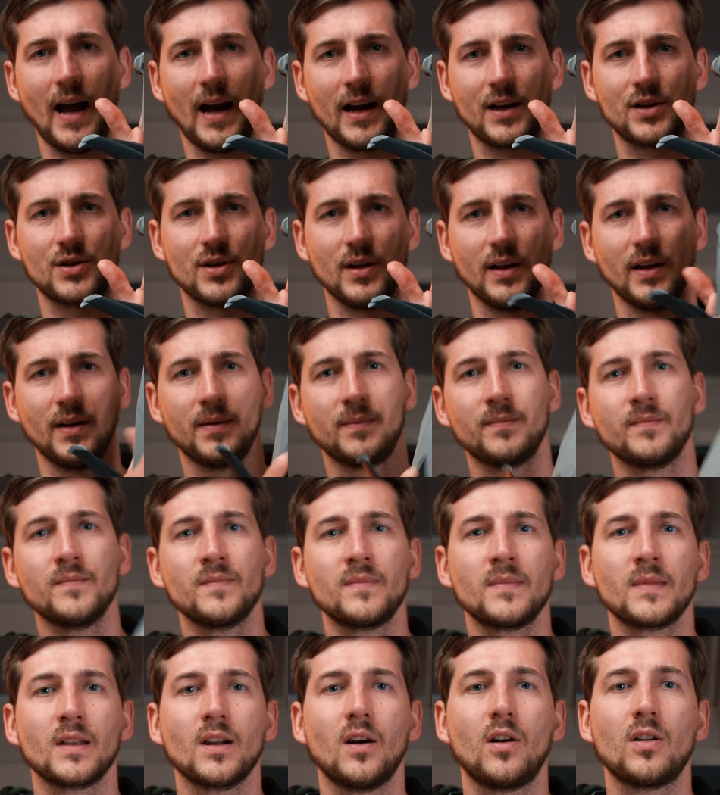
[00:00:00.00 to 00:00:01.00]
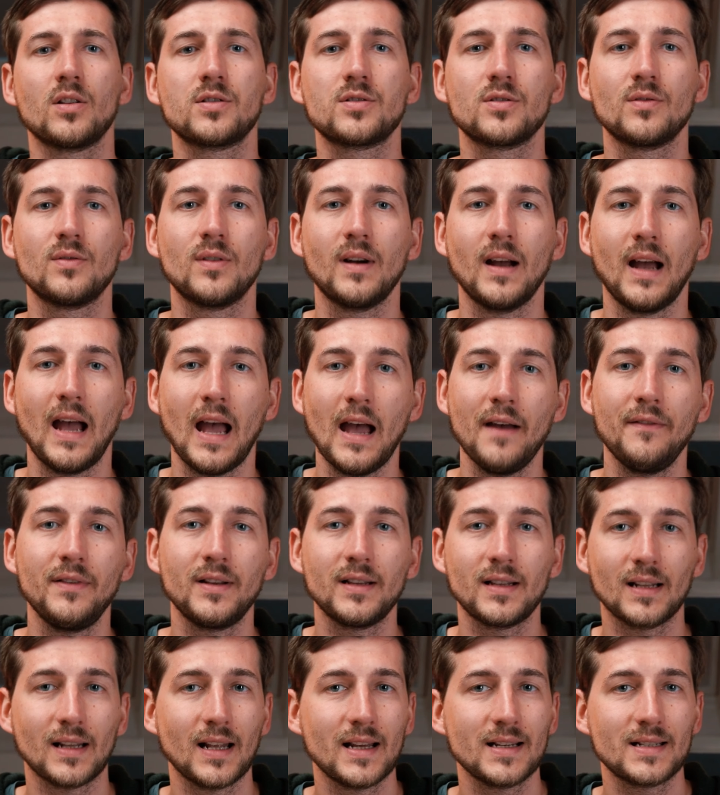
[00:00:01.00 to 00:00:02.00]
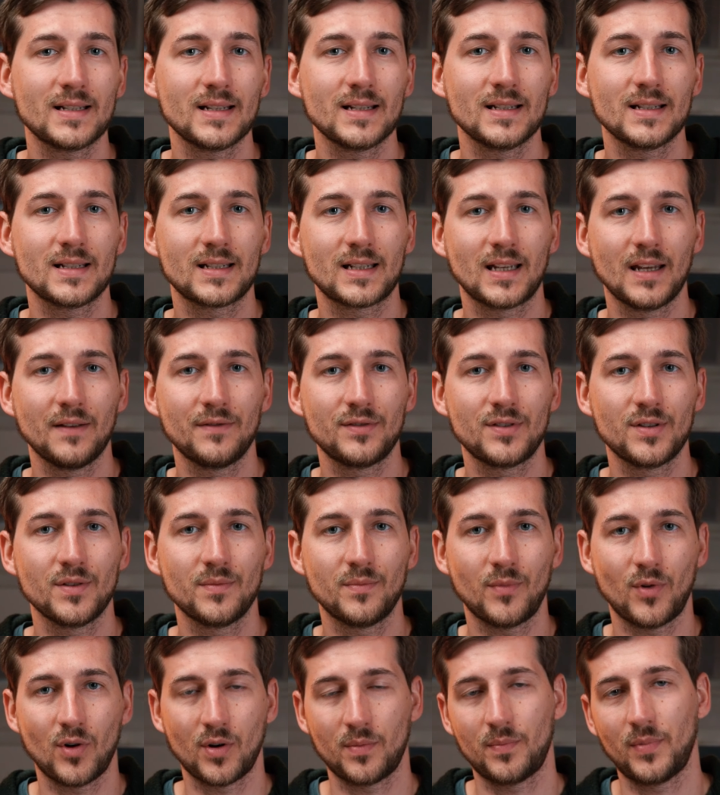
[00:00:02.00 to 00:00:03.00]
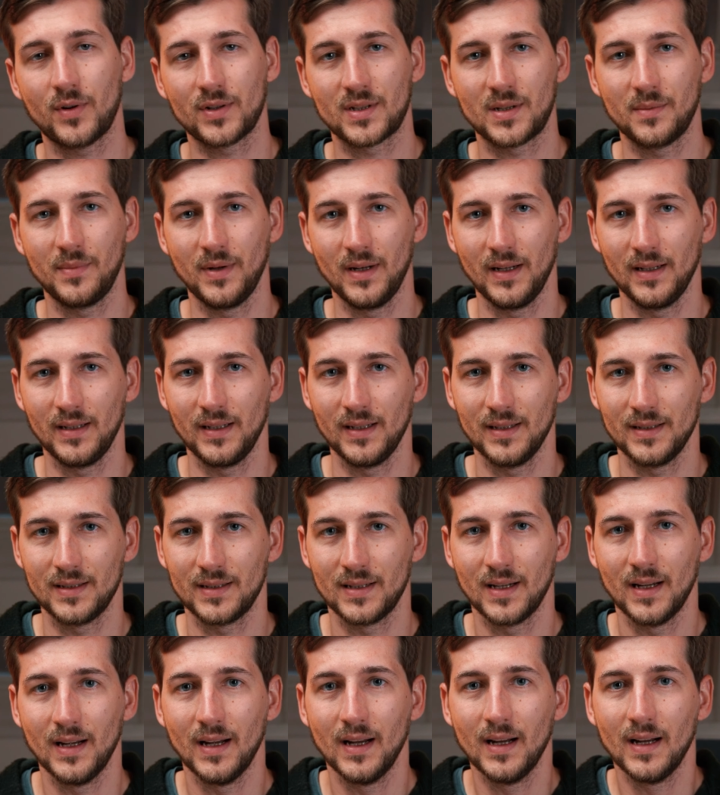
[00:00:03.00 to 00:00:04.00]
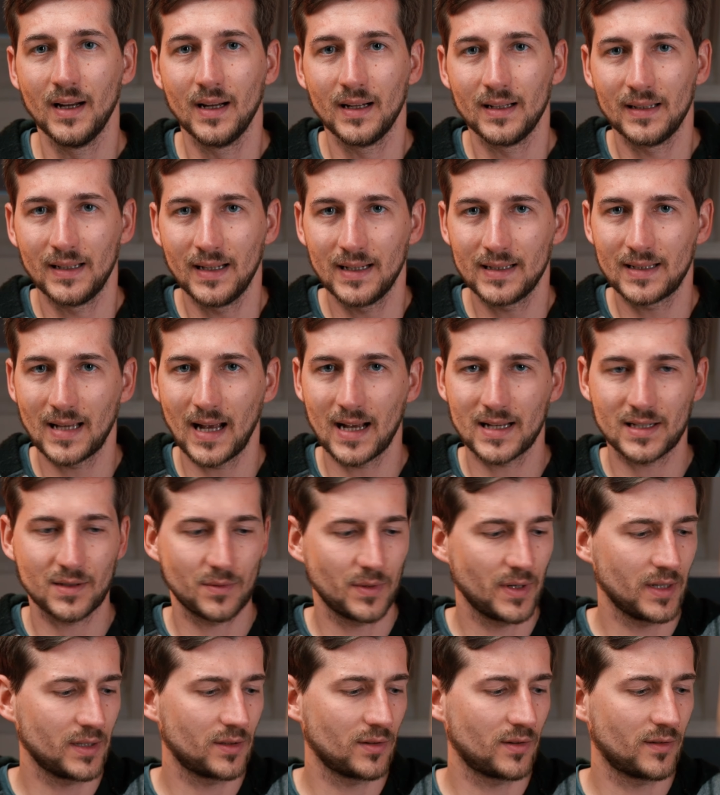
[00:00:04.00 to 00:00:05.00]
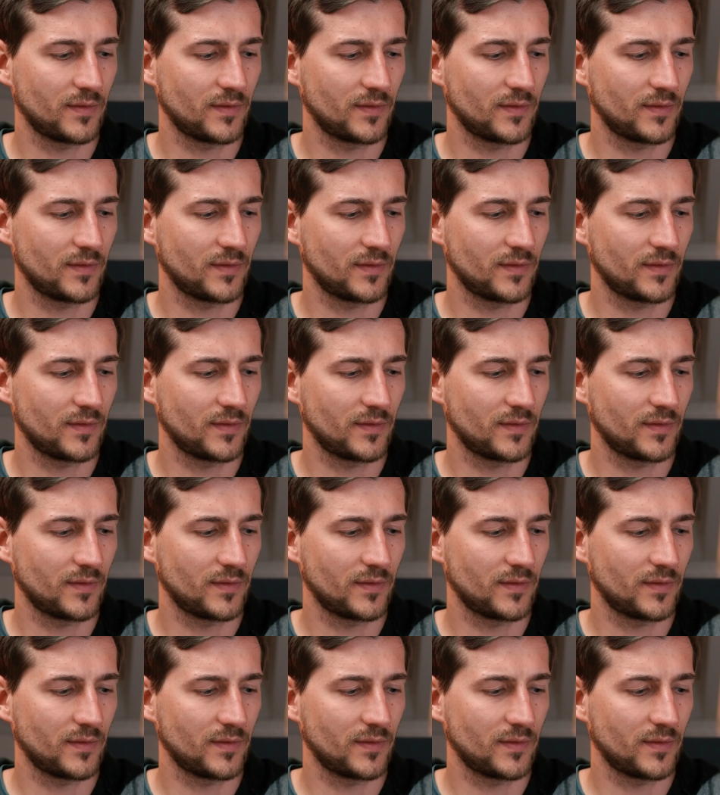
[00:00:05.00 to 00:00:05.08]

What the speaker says: actually. Also, having the license gives you more possibilities. This has a weight